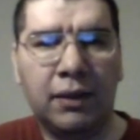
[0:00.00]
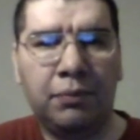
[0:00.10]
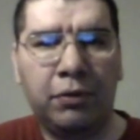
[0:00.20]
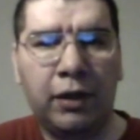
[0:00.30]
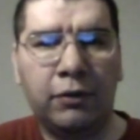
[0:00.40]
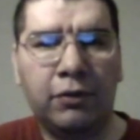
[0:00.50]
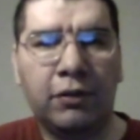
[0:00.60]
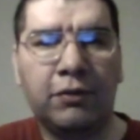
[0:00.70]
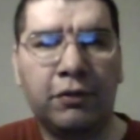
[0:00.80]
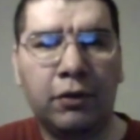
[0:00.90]
that prior to
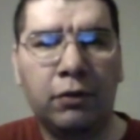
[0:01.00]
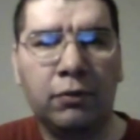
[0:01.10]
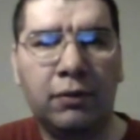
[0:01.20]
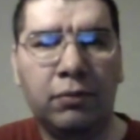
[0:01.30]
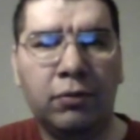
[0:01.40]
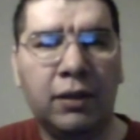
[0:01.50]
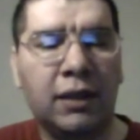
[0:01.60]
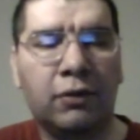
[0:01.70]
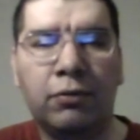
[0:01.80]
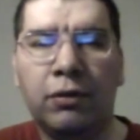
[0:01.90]
his soul will
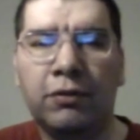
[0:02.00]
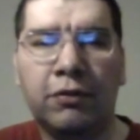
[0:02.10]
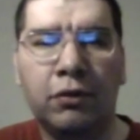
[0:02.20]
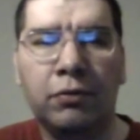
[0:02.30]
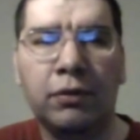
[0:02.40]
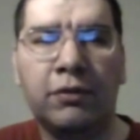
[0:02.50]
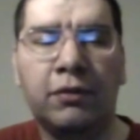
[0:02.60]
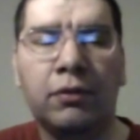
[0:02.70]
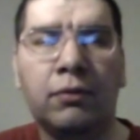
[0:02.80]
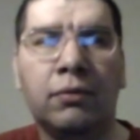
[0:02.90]
not cross over
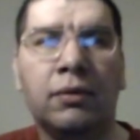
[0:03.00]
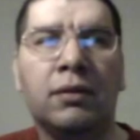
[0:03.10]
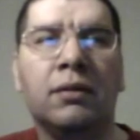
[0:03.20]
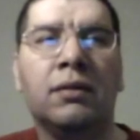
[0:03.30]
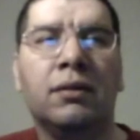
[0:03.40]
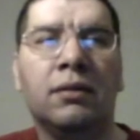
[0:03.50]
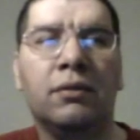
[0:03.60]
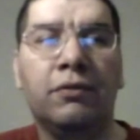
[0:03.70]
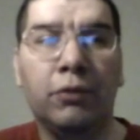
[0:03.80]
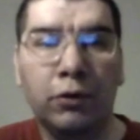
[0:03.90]
until
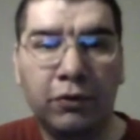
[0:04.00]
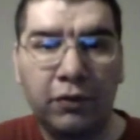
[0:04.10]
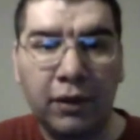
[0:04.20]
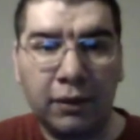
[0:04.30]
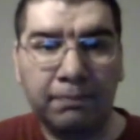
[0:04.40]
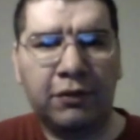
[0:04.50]
Thursday.